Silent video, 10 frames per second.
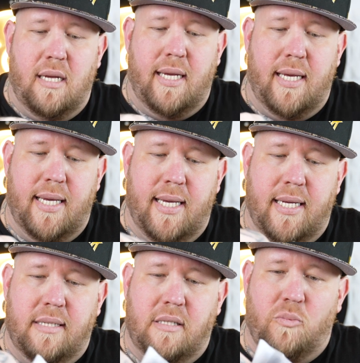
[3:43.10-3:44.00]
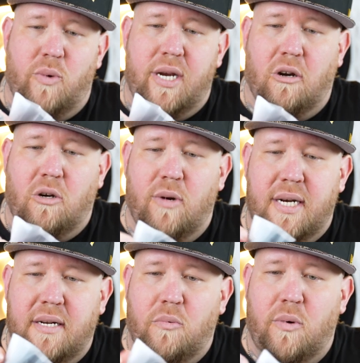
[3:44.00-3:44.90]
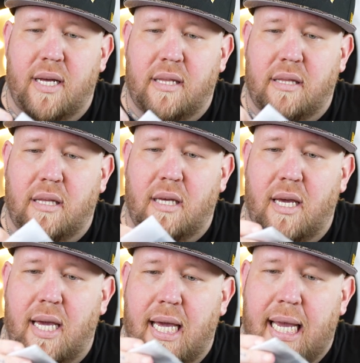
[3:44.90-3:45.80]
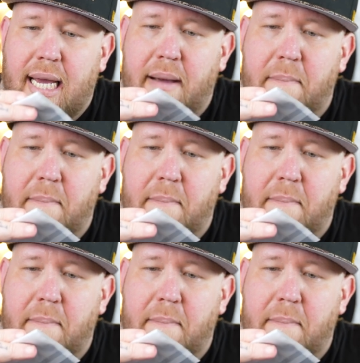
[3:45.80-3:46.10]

and we are greeted with a